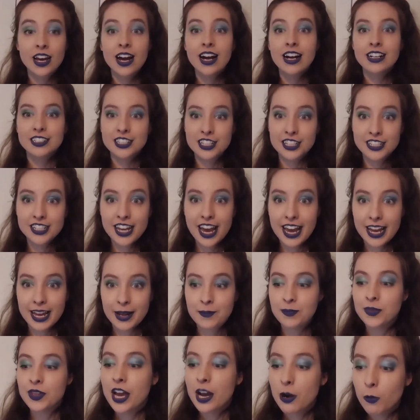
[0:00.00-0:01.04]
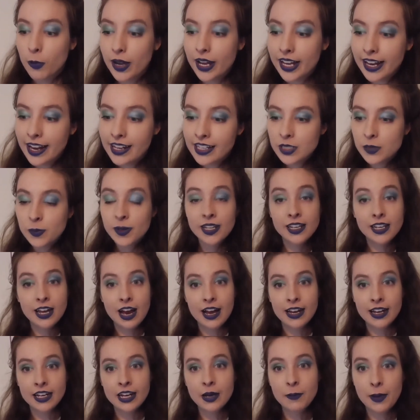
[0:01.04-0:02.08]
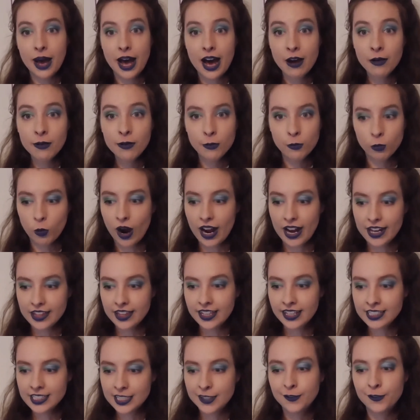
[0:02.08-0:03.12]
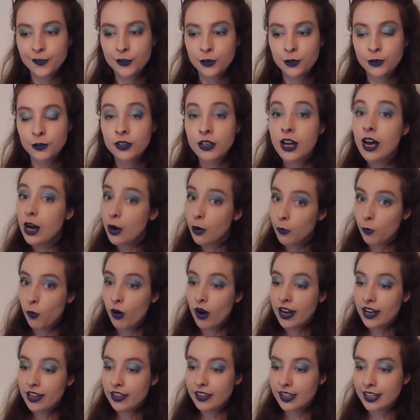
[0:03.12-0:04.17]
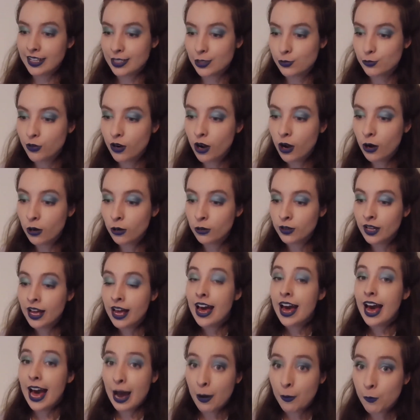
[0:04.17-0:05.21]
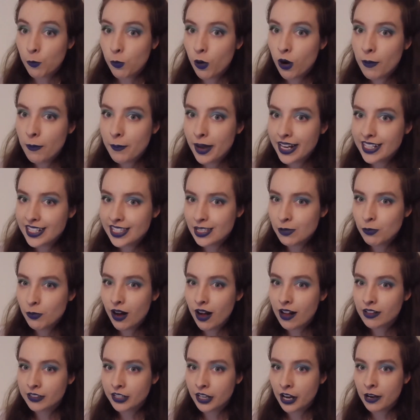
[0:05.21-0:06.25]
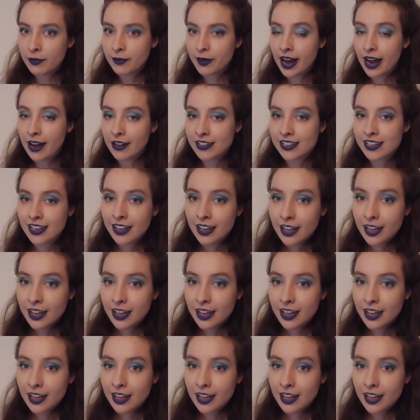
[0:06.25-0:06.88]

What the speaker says: Today, we're going to be learning about why things fall, why things roll, and what makes the world go round.